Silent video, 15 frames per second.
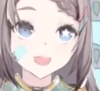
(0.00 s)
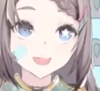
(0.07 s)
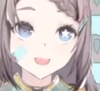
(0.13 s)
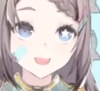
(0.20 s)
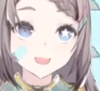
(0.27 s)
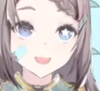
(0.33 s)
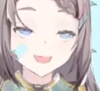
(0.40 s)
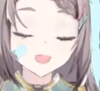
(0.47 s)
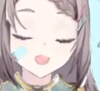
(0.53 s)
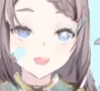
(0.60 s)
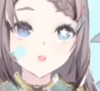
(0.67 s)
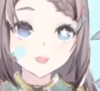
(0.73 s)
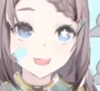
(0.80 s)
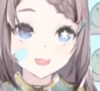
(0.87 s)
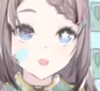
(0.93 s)
Anyways,
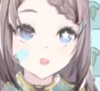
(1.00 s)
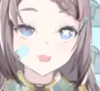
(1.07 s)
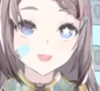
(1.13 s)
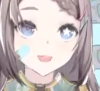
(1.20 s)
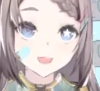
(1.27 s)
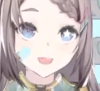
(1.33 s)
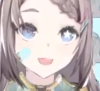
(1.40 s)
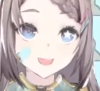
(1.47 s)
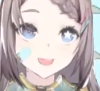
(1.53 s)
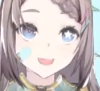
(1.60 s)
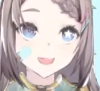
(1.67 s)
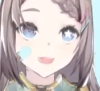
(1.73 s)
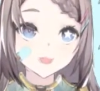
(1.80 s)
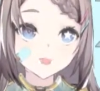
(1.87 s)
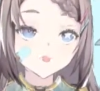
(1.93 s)
so
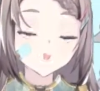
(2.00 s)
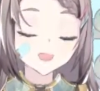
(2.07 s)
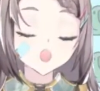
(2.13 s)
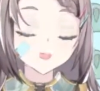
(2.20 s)
now we have